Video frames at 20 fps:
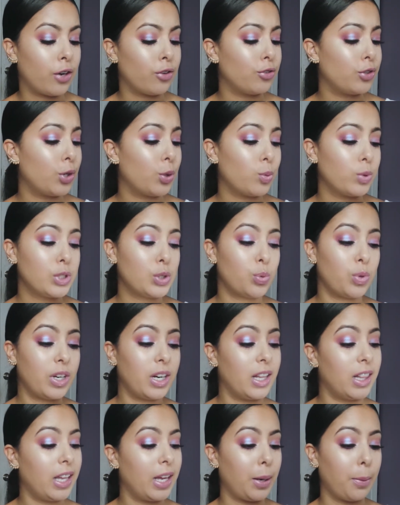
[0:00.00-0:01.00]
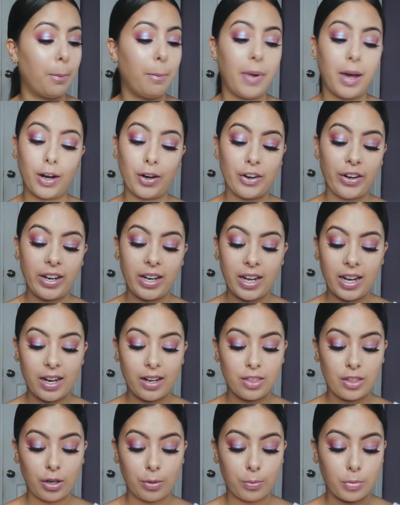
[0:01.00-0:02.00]
I don't know which one I like better
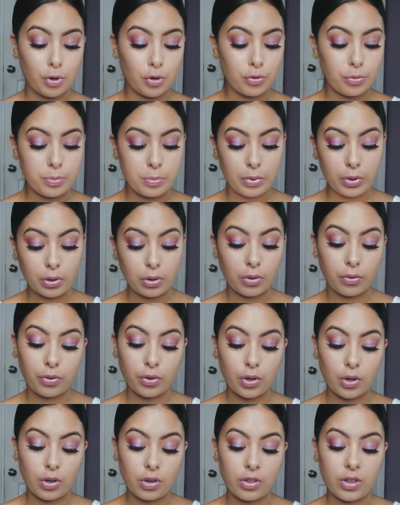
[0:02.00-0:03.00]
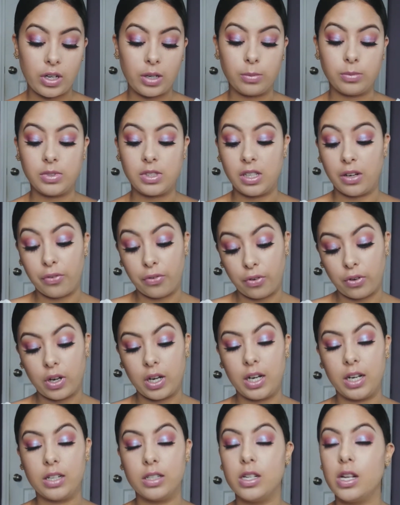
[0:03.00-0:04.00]
yet. They're both beautiful. They're
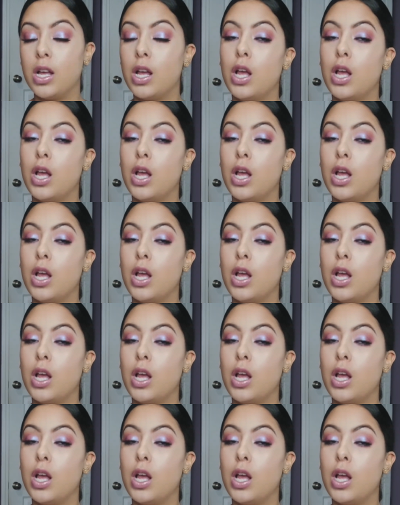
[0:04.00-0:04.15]
different.